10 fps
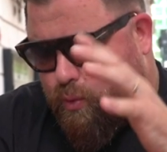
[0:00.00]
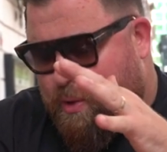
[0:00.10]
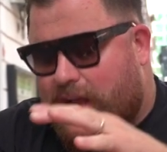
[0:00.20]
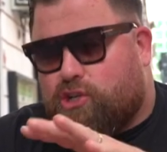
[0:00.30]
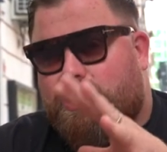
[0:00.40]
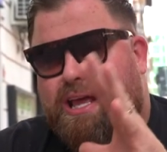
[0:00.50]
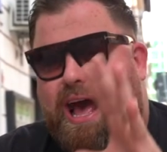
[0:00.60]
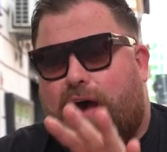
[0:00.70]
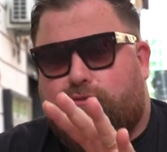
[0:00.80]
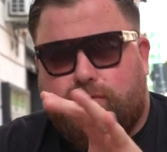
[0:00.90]
We actually
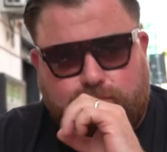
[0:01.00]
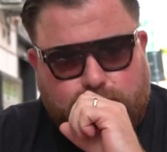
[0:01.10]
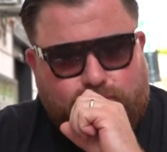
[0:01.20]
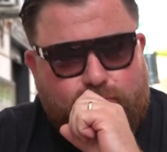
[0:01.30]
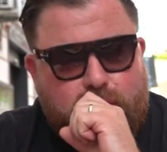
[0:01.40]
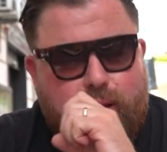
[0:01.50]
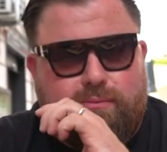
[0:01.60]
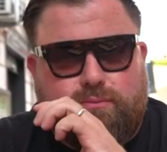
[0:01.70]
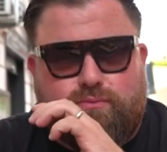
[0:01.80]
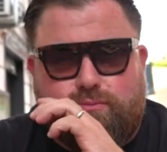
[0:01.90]
have,
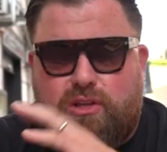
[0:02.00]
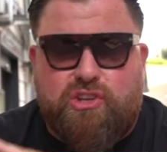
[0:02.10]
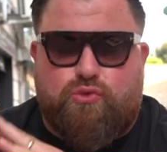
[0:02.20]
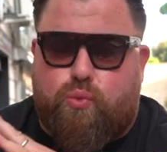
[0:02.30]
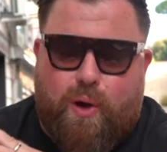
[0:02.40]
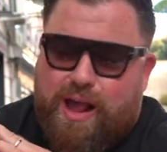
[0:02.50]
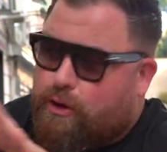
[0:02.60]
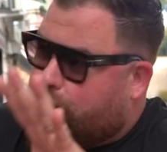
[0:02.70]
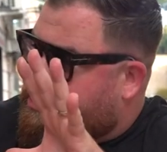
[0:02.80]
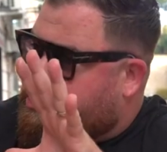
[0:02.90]
this is way
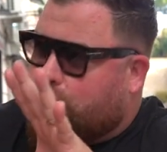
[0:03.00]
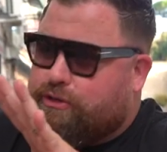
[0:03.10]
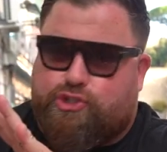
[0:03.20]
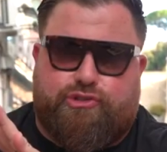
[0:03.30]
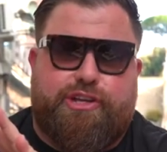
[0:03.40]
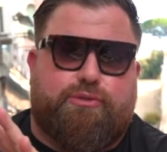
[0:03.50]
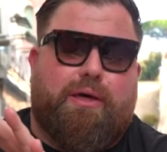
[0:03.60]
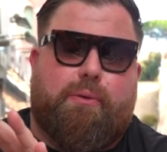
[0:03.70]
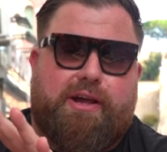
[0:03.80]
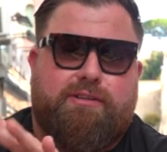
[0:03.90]
off the tourist streets,
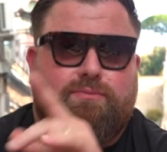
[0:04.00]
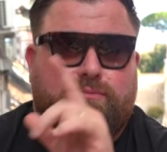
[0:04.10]
by the way.